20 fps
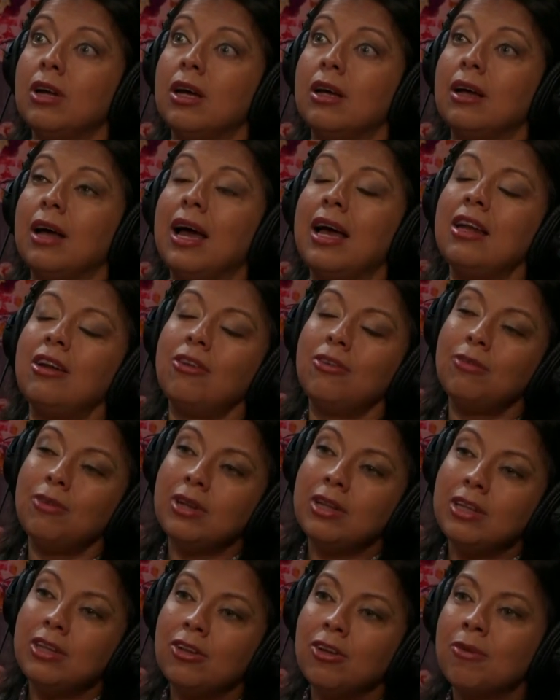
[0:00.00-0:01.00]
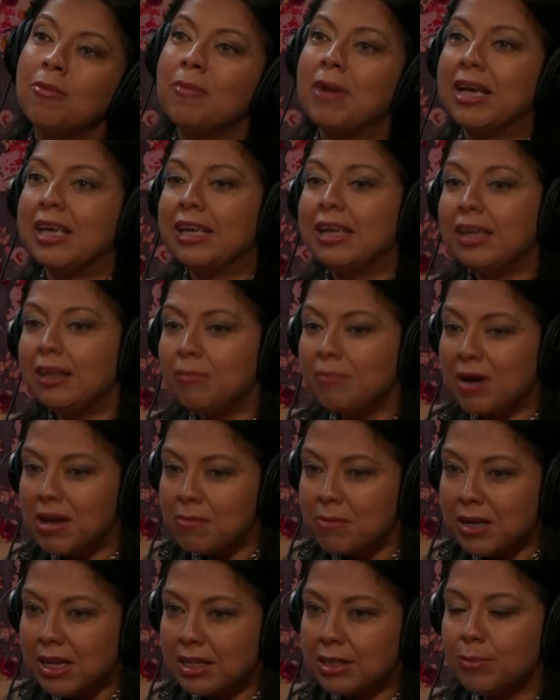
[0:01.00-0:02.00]
I don't really know, my kid might
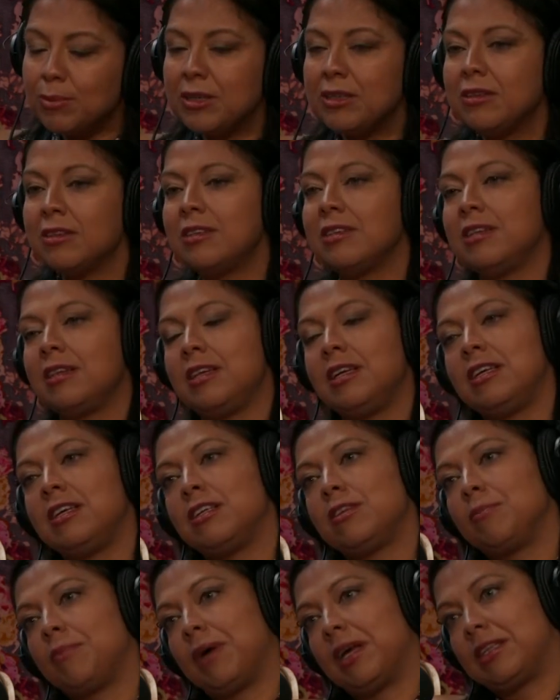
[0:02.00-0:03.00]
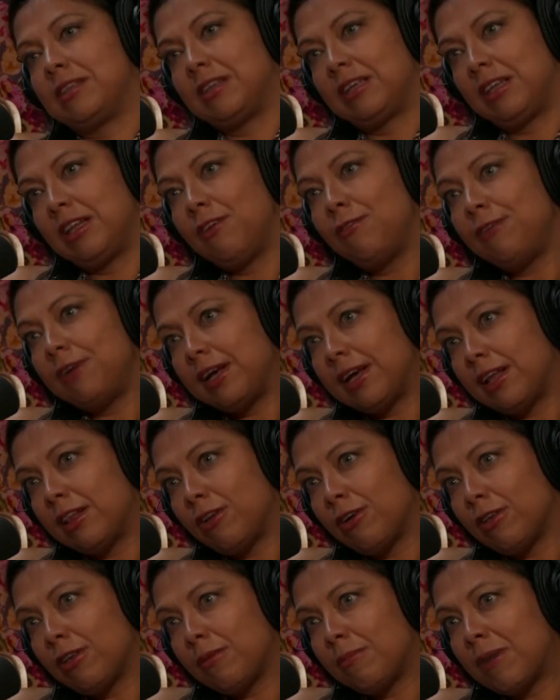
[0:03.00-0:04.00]
be experiencing this, my significant
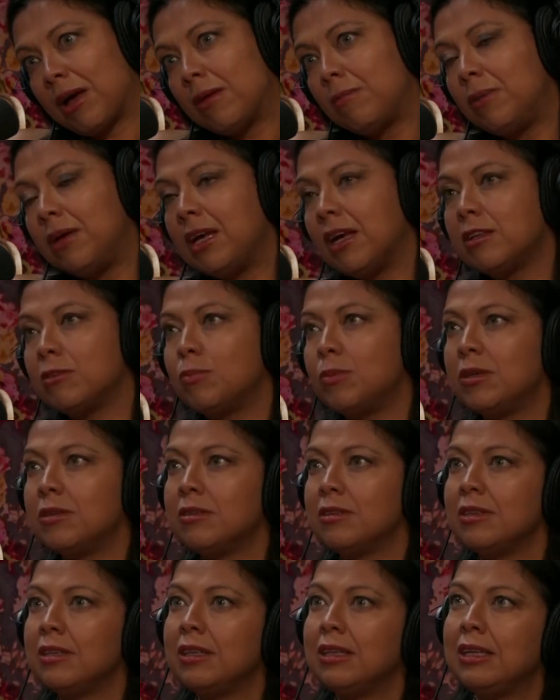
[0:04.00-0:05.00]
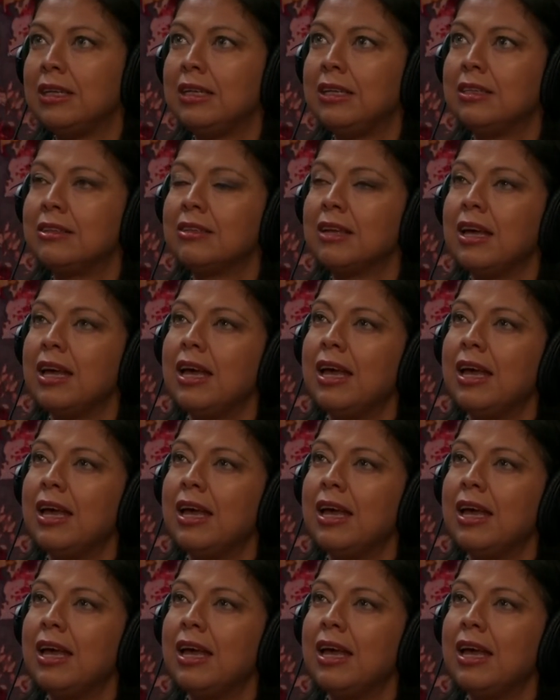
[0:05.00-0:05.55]
other might be experiencing this.